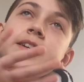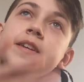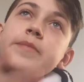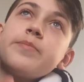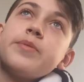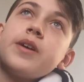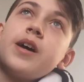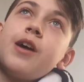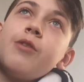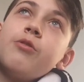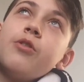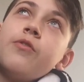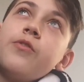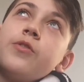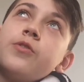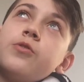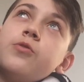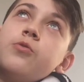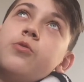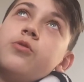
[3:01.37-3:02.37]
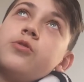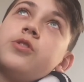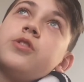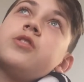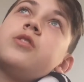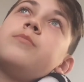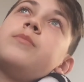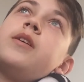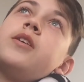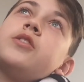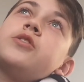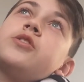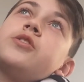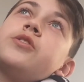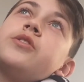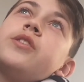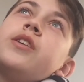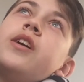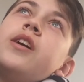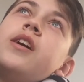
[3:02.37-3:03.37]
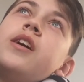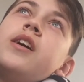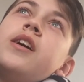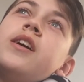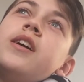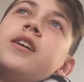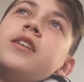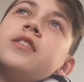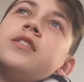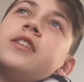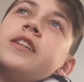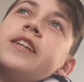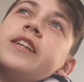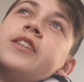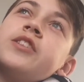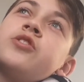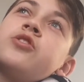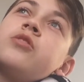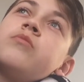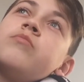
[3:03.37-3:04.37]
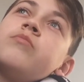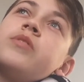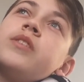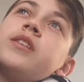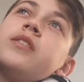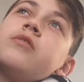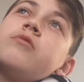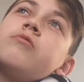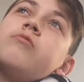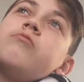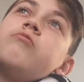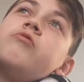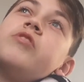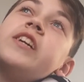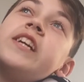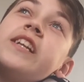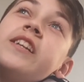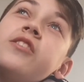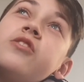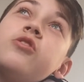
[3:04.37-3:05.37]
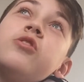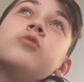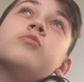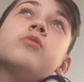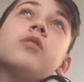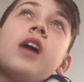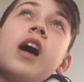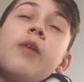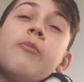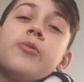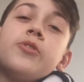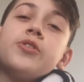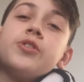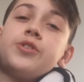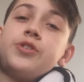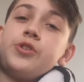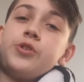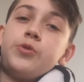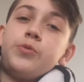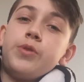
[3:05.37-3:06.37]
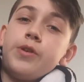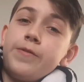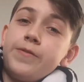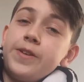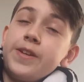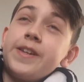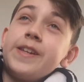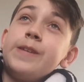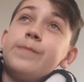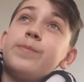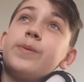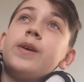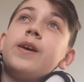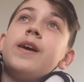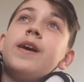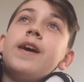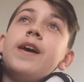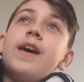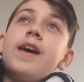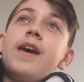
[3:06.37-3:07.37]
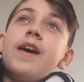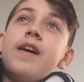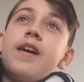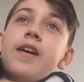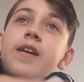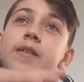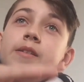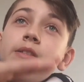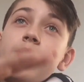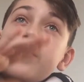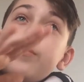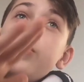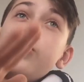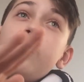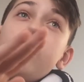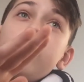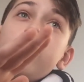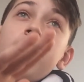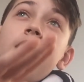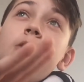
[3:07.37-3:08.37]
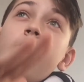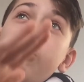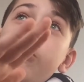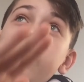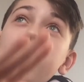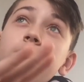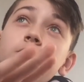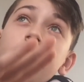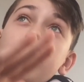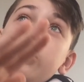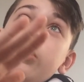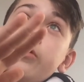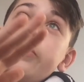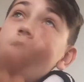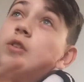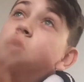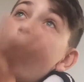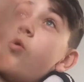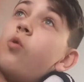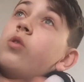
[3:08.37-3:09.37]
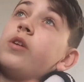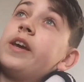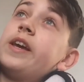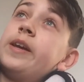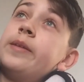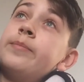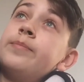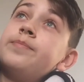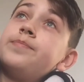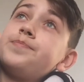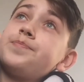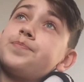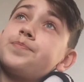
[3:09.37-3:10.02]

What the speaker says: keep it out of the goal. Just imagine, say, something really good will happen to you if you keep the ball out of the goal for the whole game.